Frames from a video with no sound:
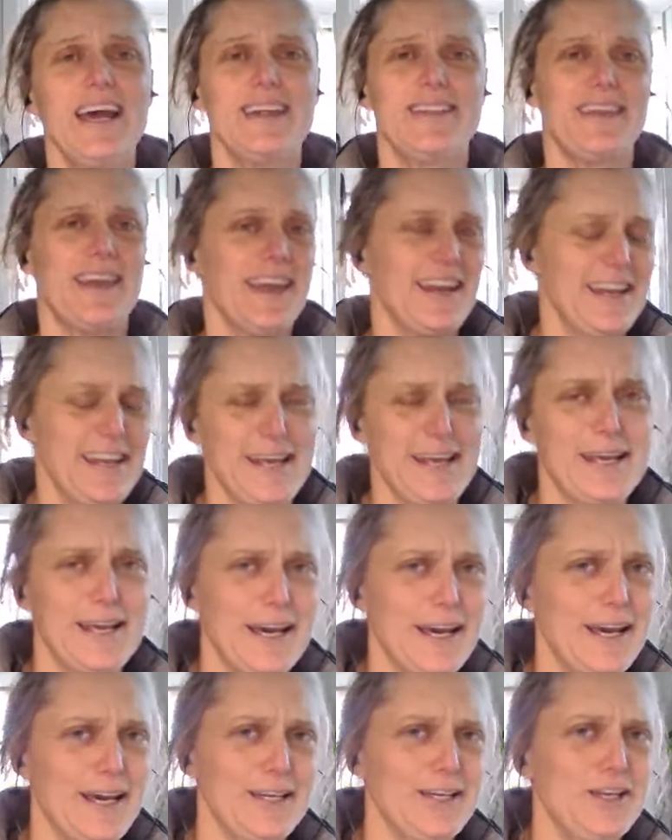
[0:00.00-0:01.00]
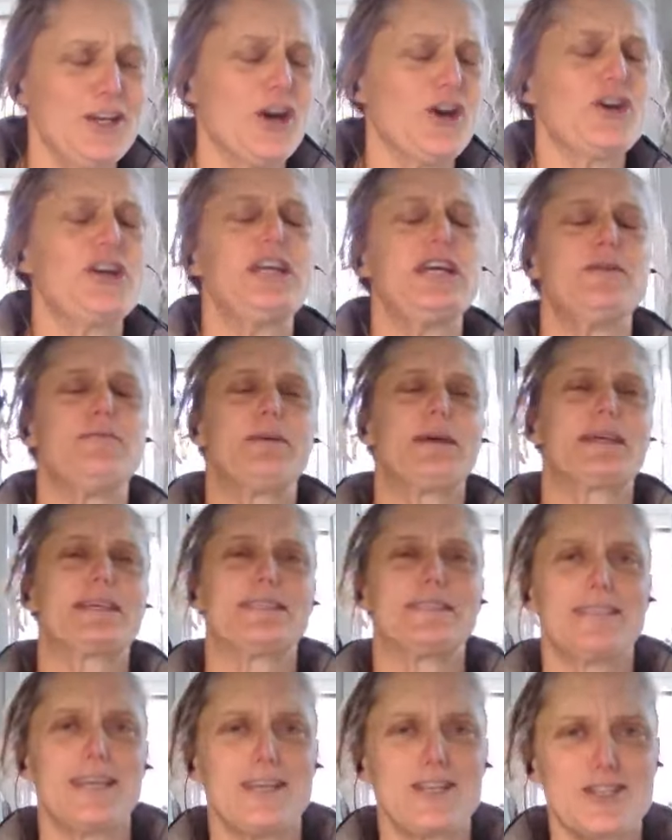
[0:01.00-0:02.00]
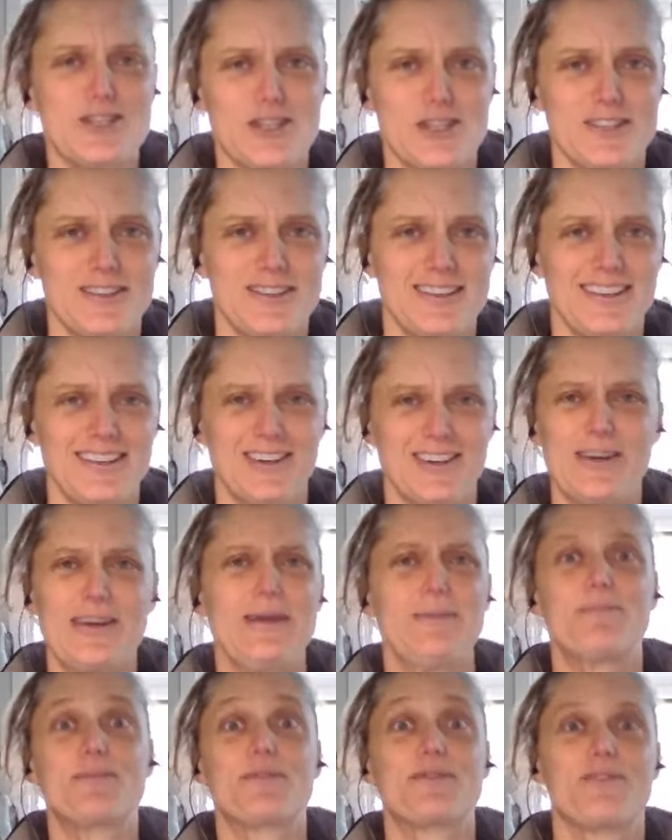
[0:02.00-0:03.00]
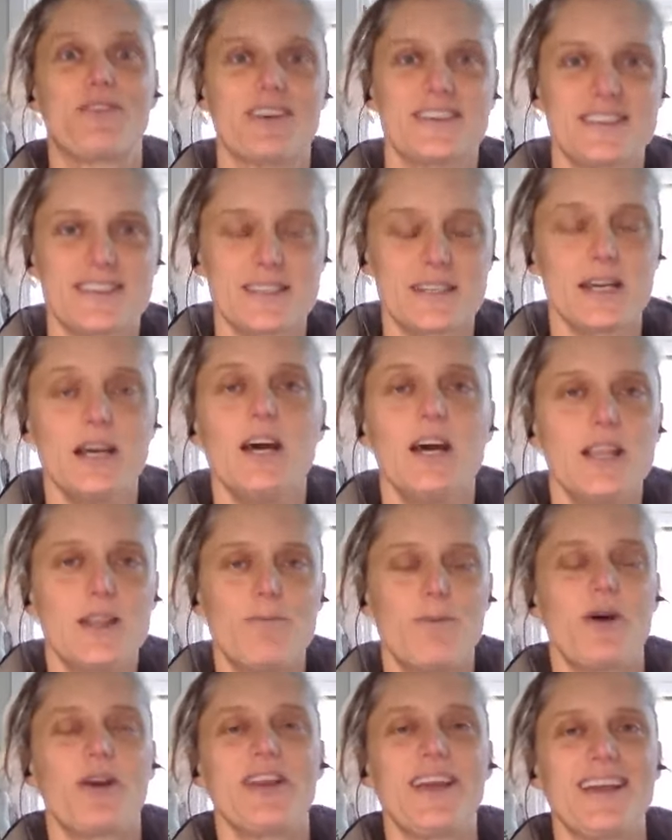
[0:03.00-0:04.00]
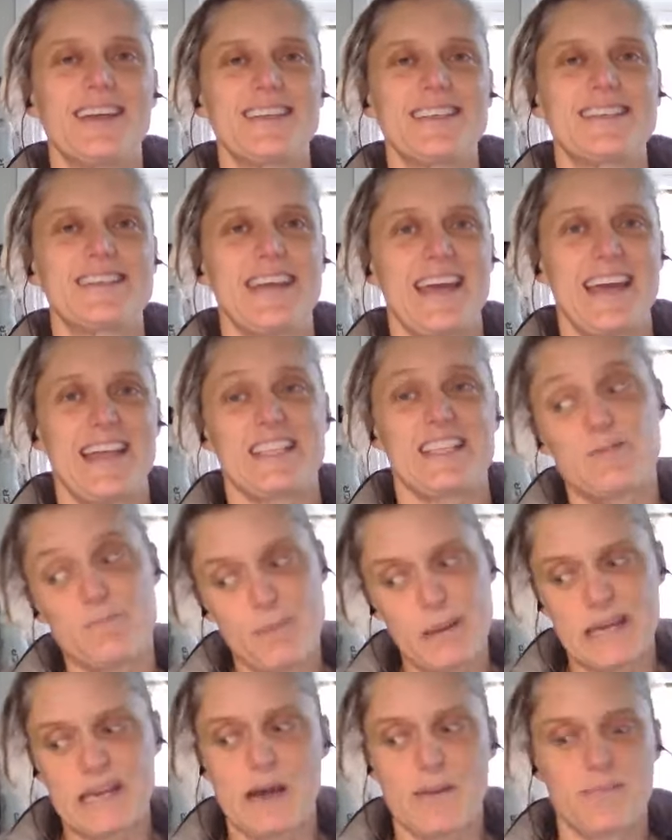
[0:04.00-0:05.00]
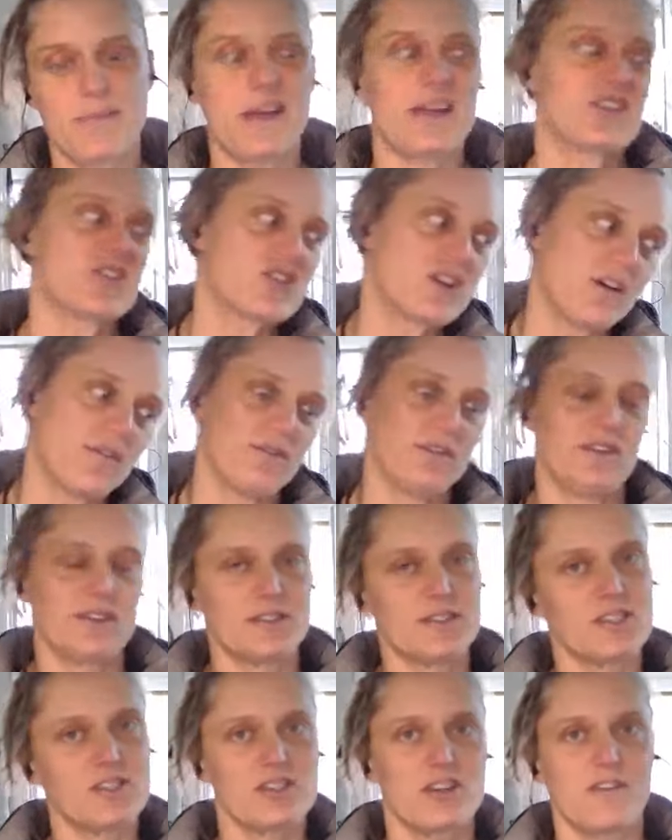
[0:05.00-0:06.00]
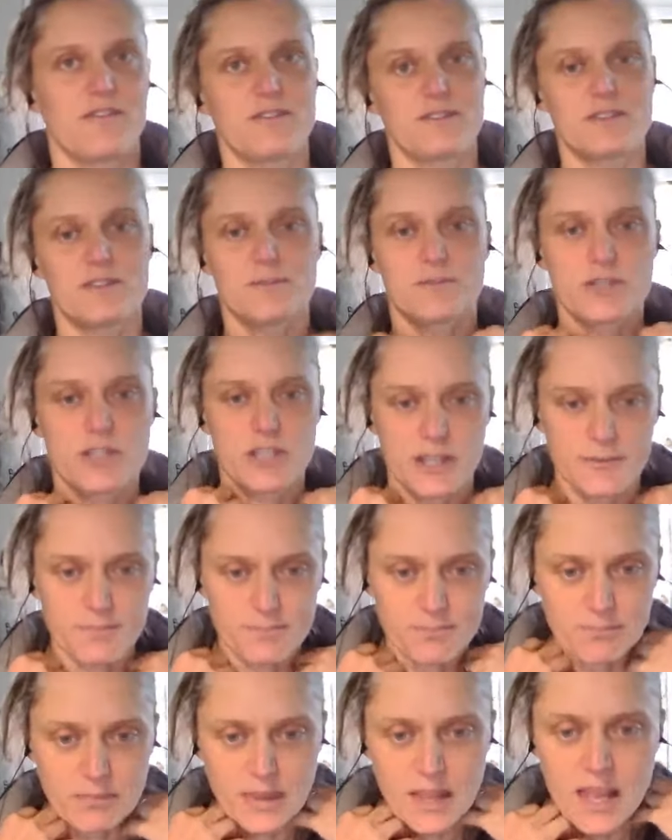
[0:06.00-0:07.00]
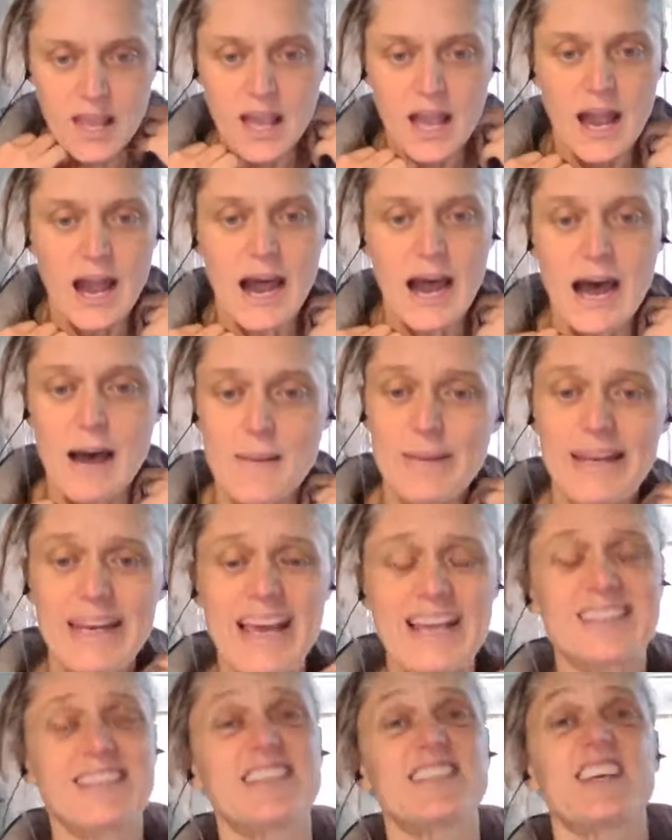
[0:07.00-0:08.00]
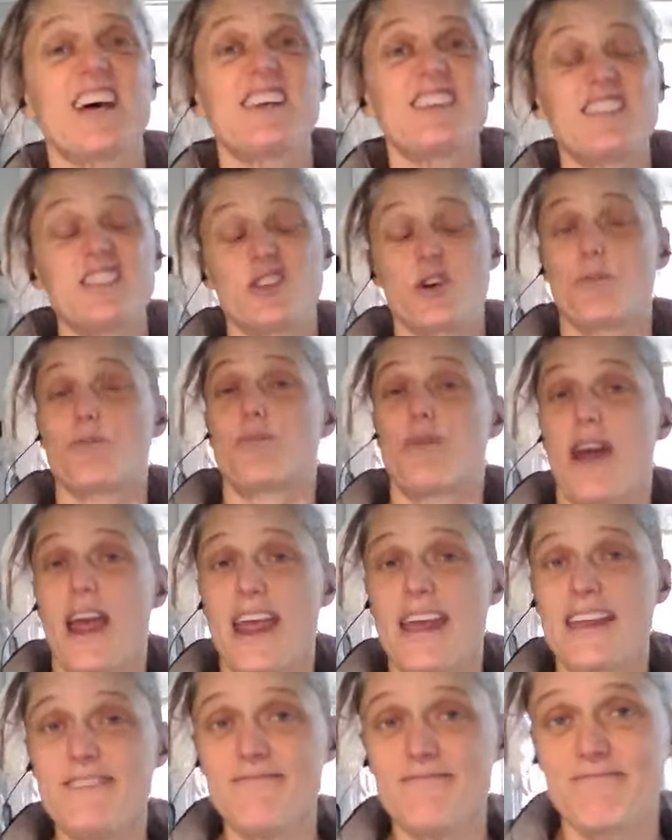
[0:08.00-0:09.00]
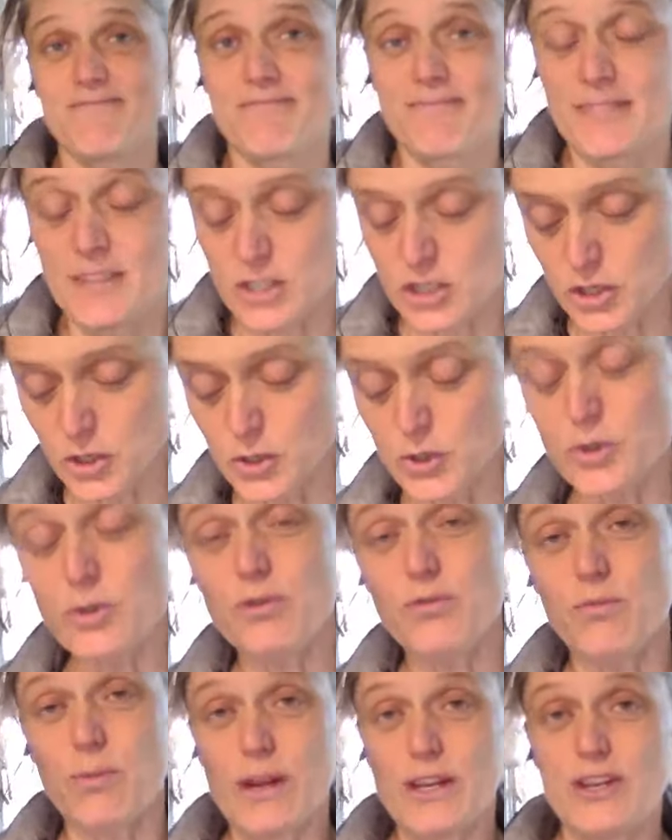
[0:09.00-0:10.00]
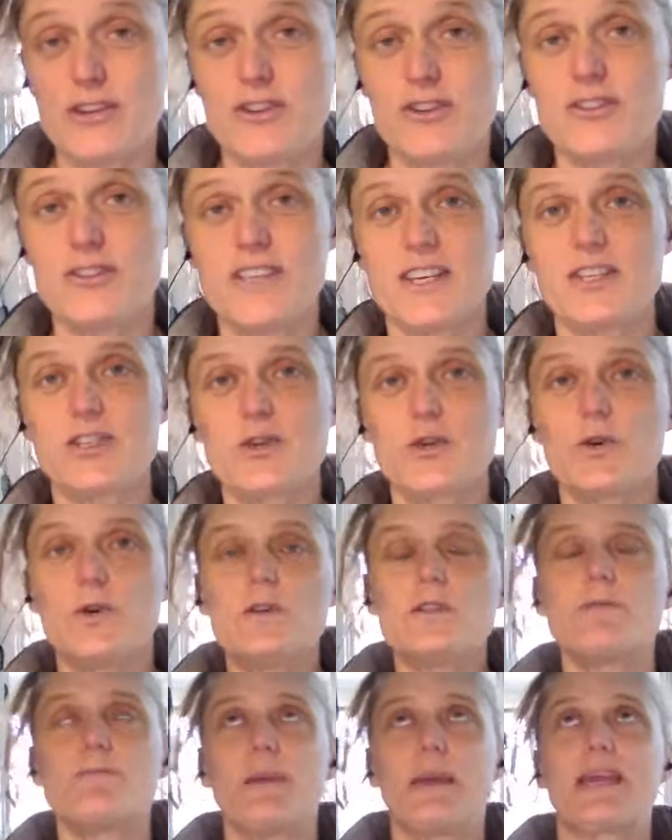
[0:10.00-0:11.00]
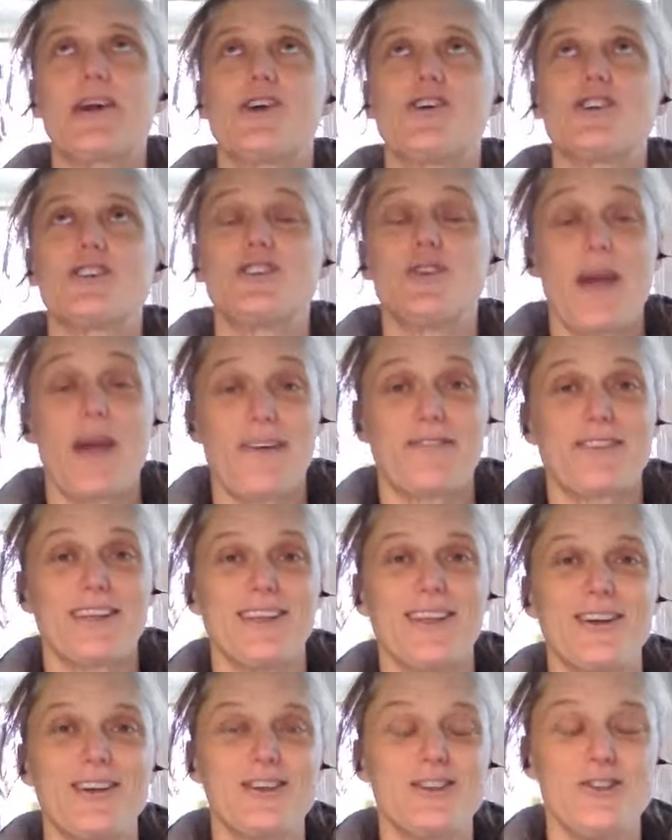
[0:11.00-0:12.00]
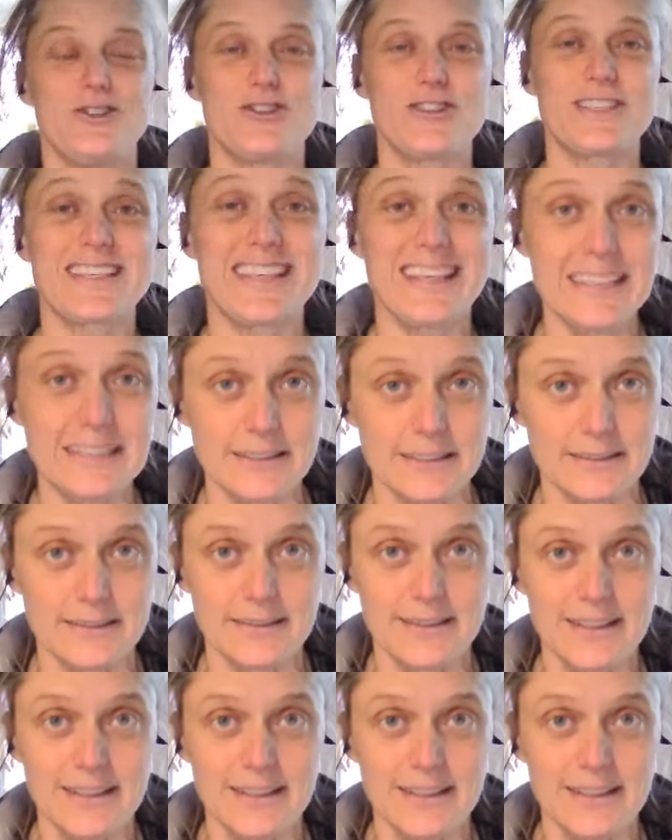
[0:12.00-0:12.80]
than hip extension or hip thrust. The body understands, pick up that shovel and shovel some shit. It exercises your brain too when you're using tools, because you have to learn a new skill.